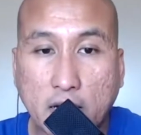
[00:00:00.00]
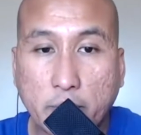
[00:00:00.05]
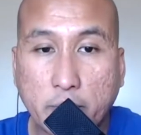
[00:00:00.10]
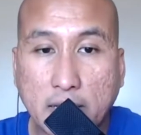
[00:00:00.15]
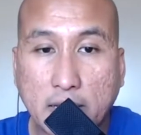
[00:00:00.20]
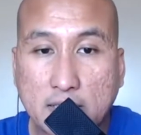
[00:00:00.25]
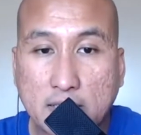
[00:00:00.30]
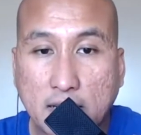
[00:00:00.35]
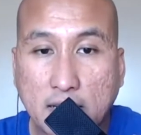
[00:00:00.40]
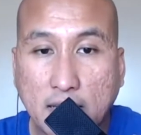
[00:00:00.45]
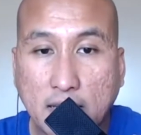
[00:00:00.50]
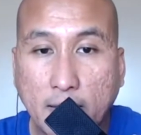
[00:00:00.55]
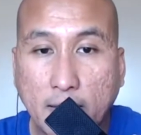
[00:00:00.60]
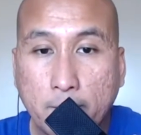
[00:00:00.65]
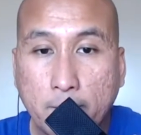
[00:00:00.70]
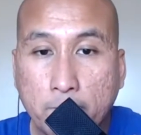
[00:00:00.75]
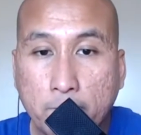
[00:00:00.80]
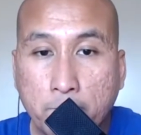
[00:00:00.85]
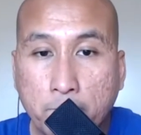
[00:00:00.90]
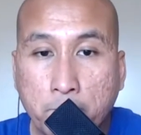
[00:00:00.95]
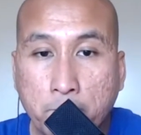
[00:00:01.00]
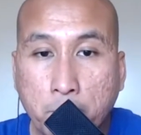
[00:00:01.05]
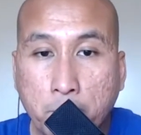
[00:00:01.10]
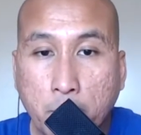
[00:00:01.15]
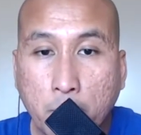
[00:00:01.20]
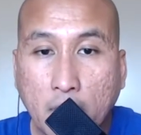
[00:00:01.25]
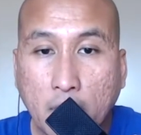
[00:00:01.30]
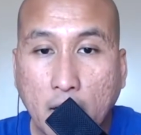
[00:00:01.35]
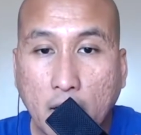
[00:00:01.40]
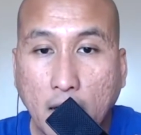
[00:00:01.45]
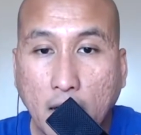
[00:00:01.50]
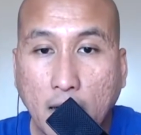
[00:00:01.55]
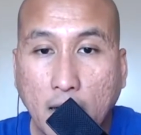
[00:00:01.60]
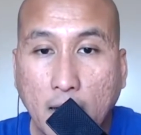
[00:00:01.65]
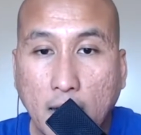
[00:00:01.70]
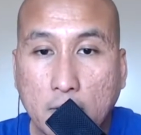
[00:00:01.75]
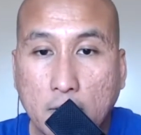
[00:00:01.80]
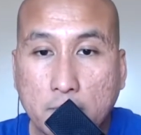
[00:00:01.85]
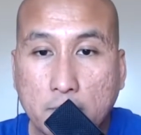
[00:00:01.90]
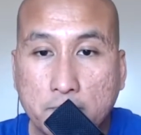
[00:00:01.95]
Basically,
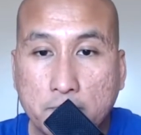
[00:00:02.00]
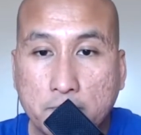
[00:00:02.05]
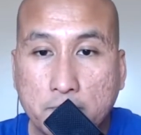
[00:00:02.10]
um,